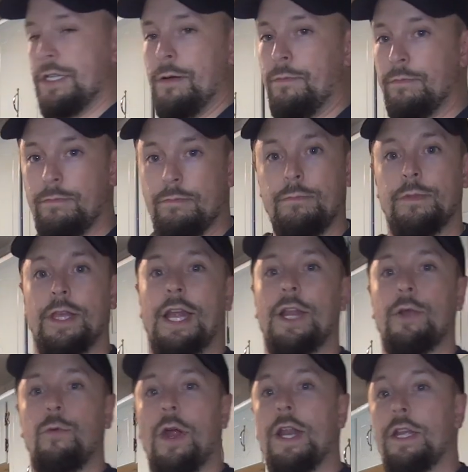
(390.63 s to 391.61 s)
I'm
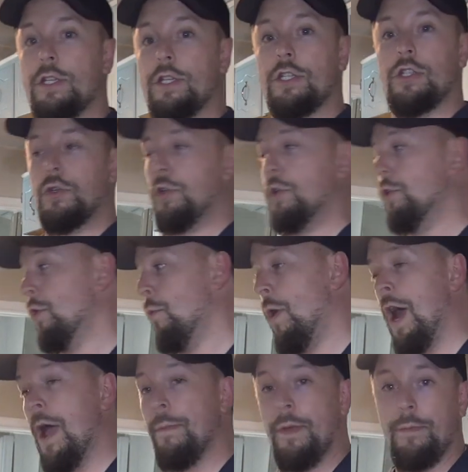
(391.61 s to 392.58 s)
getting ready just so you know
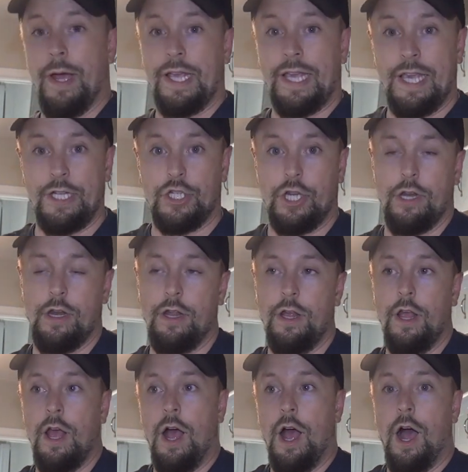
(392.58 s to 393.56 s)
why I'm in my kitchen.
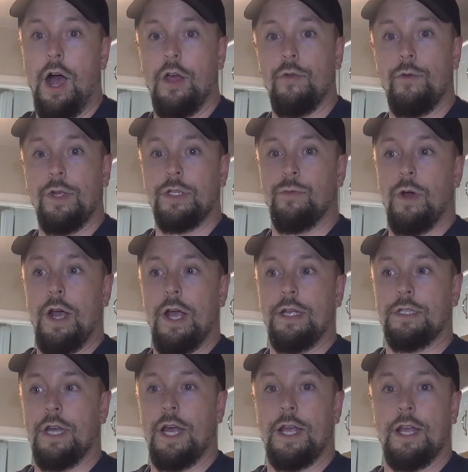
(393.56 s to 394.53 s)
Uh, the reason why
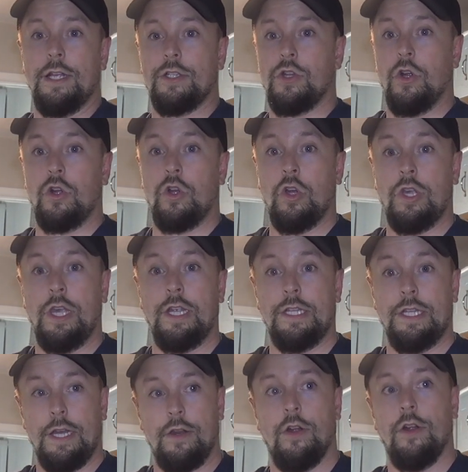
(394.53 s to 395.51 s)
is I got to start
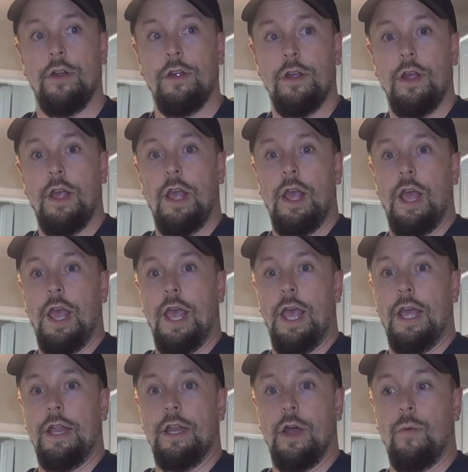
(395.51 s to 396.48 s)
cooking dinner,
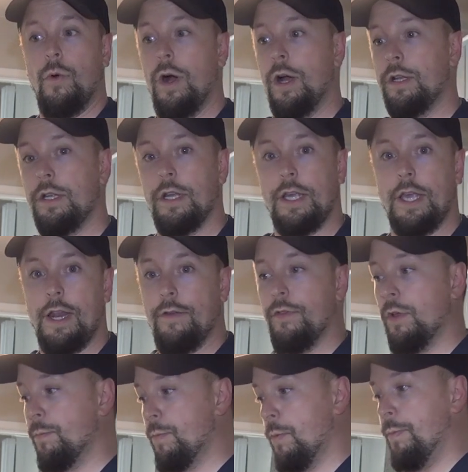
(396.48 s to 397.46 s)
and I wanted to get
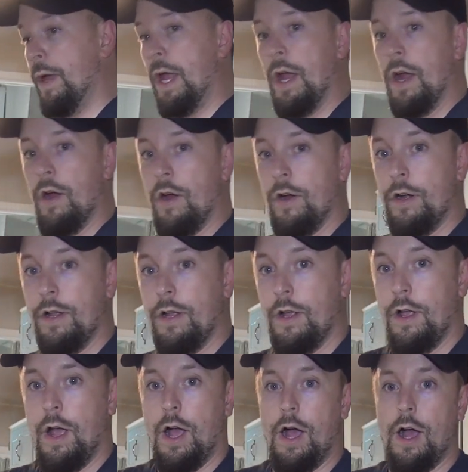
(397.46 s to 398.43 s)
everything prepared
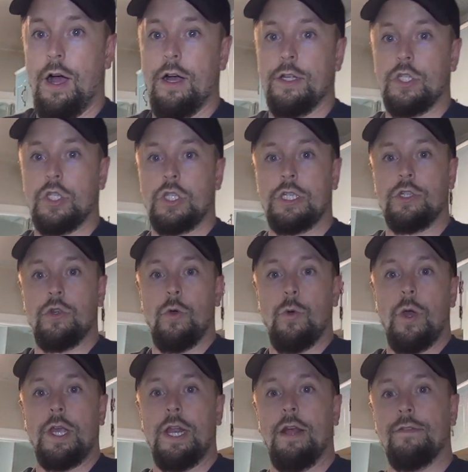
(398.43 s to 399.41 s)
uh,
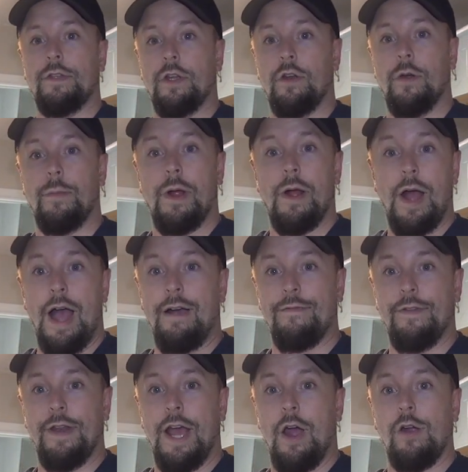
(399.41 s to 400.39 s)
so I can have dinner in about
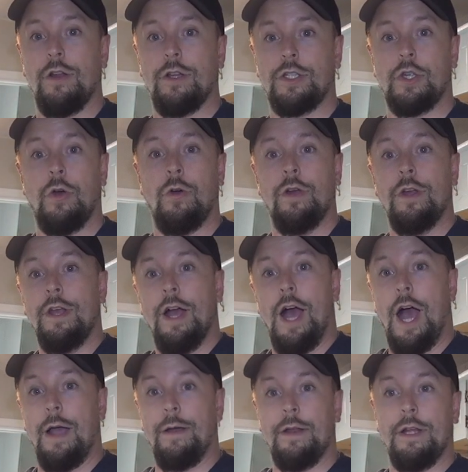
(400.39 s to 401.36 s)
half an hour. So
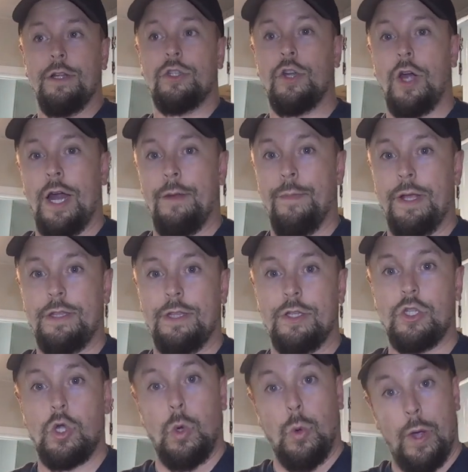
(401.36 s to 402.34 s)
I'm going to try to make
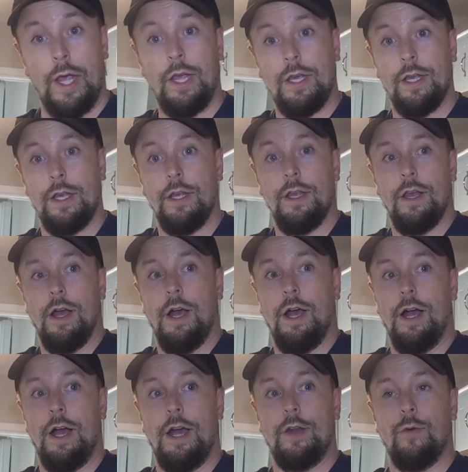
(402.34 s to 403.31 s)
this quick.
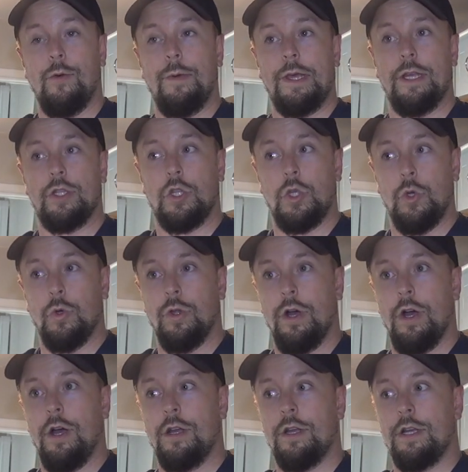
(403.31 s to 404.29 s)
Uh, I don't want to make it too
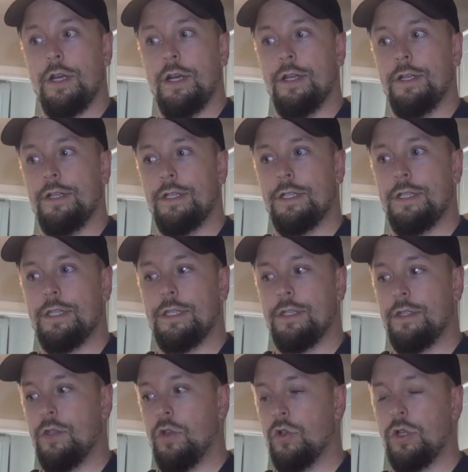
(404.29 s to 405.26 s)
long
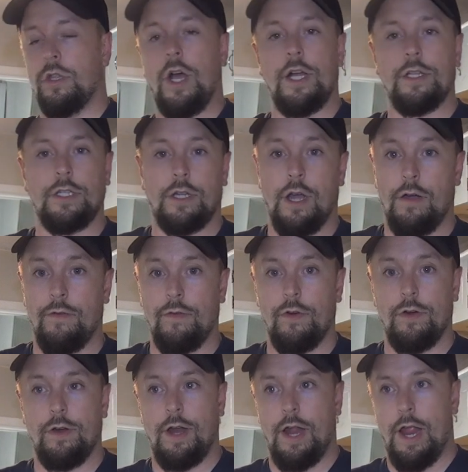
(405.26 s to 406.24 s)
because there's a lot to
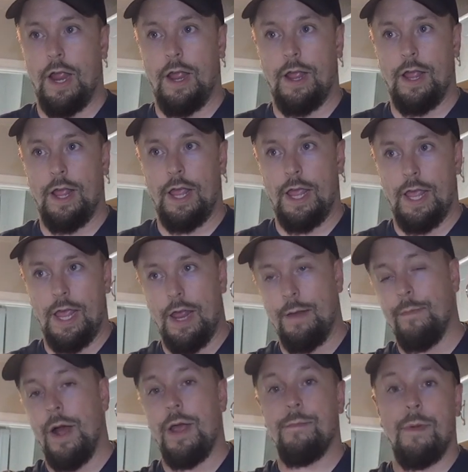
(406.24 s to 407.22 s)
cover
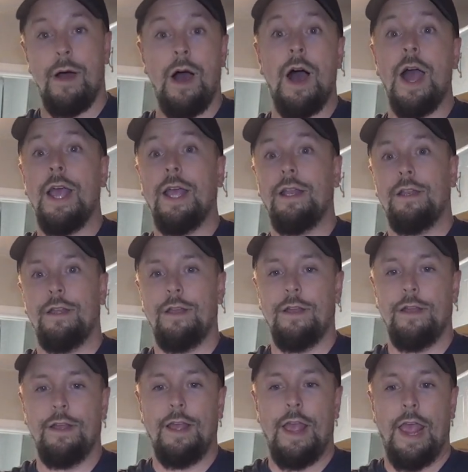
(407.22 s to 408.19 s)
in my mind,
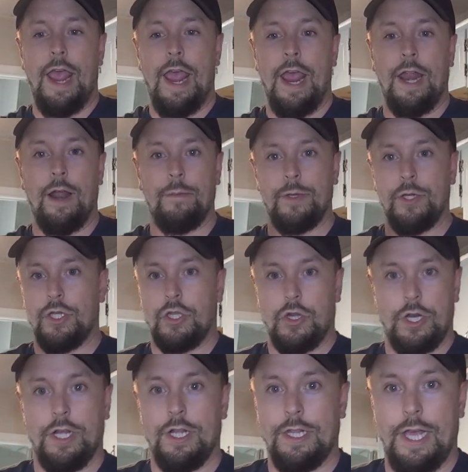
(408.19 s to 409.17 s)
and I'm just
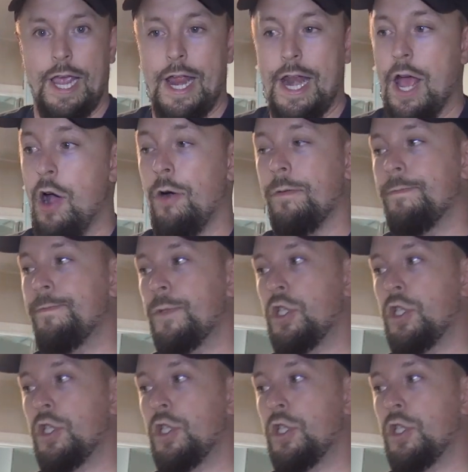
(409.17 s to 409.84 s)
going to lay it out.